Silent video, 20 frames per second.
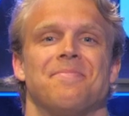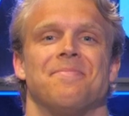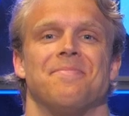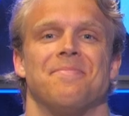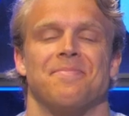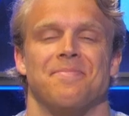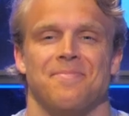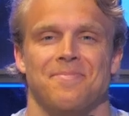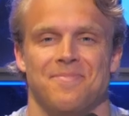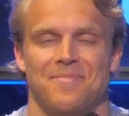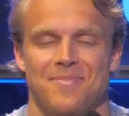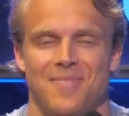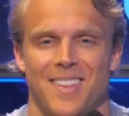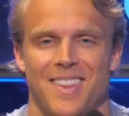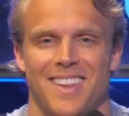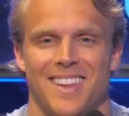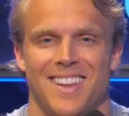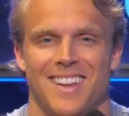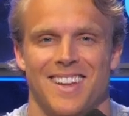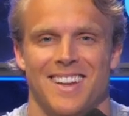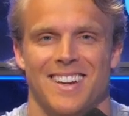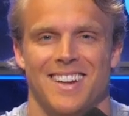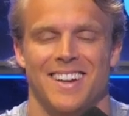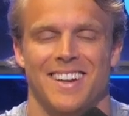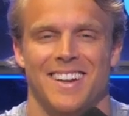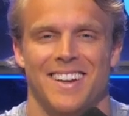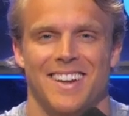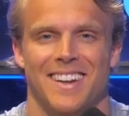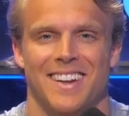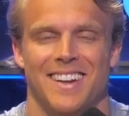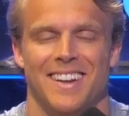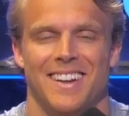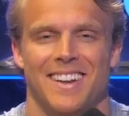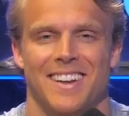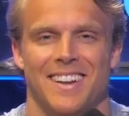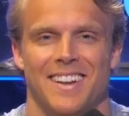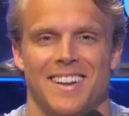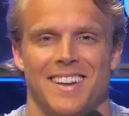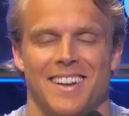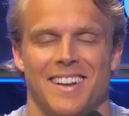
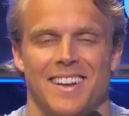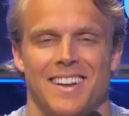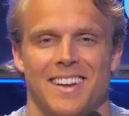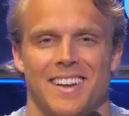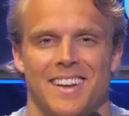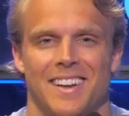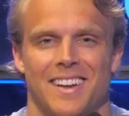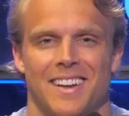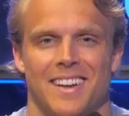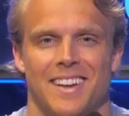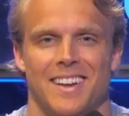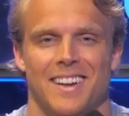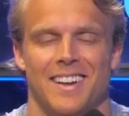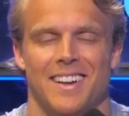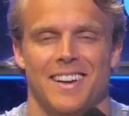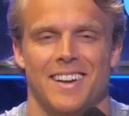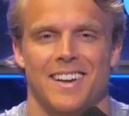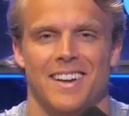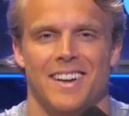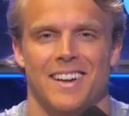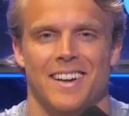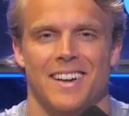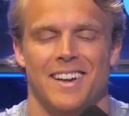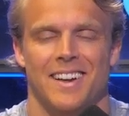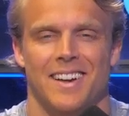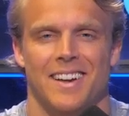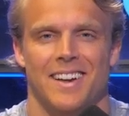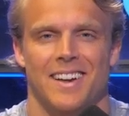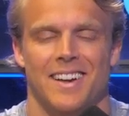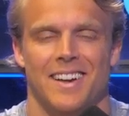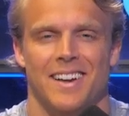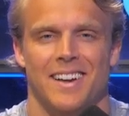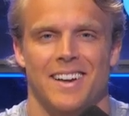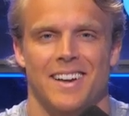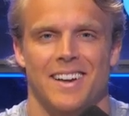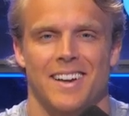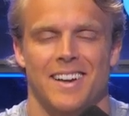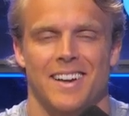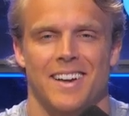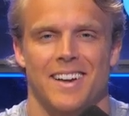
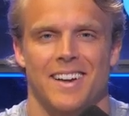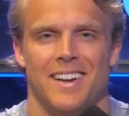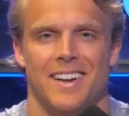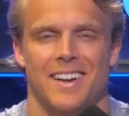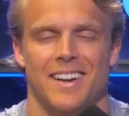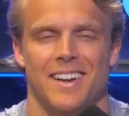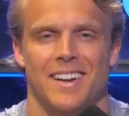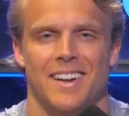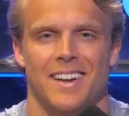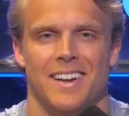The person shown says nothing.